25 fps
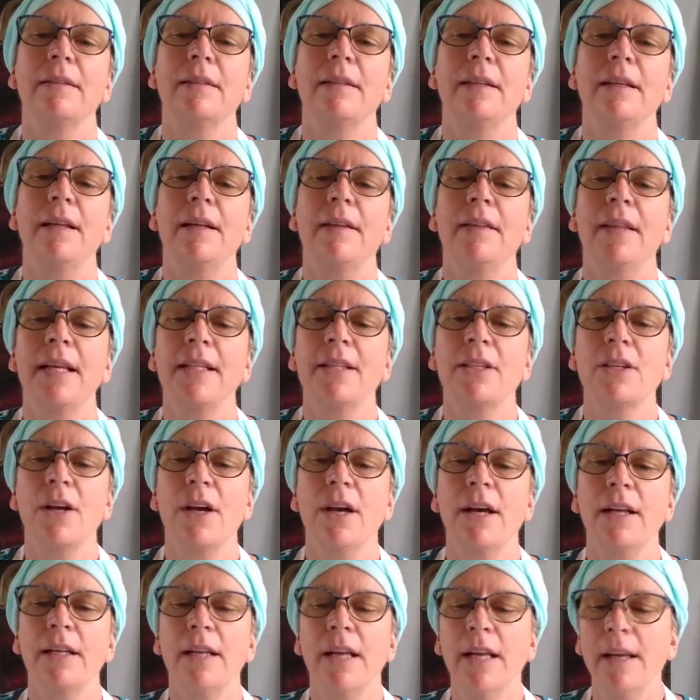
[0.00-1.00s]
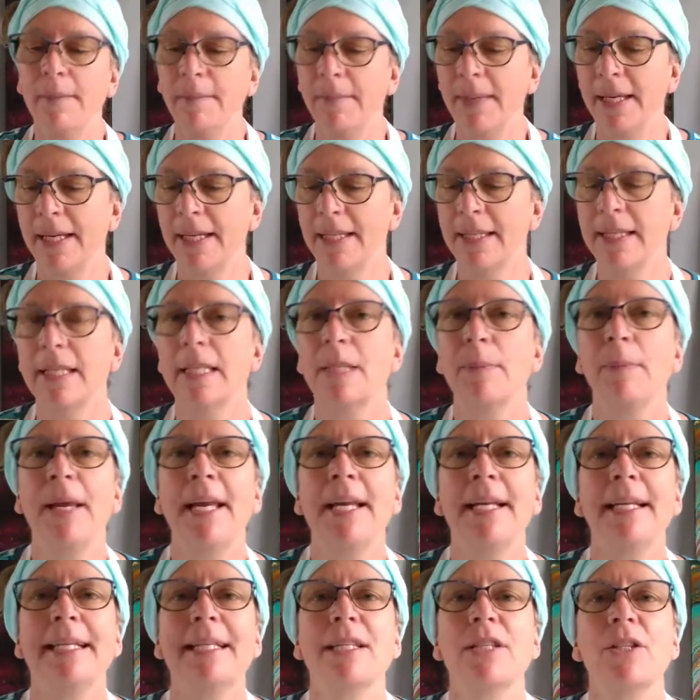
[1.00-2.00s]
And that's got, because this
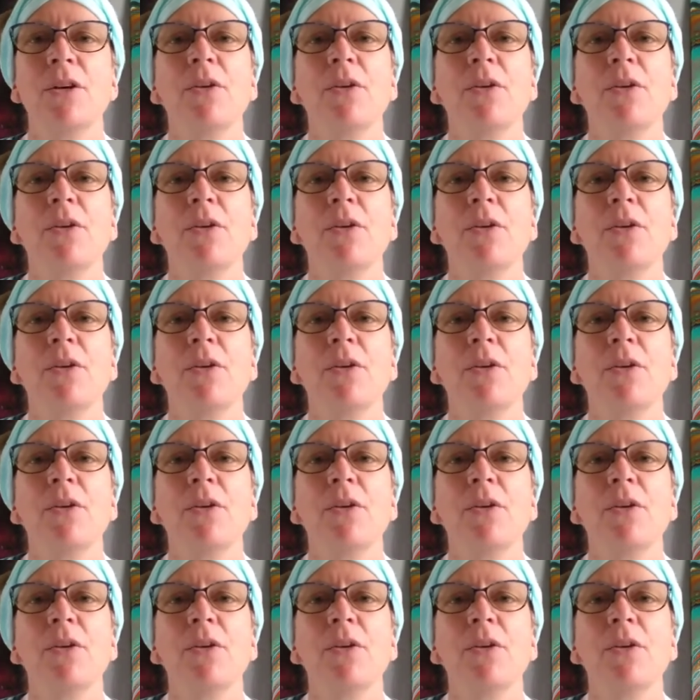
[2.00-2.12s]
paint is so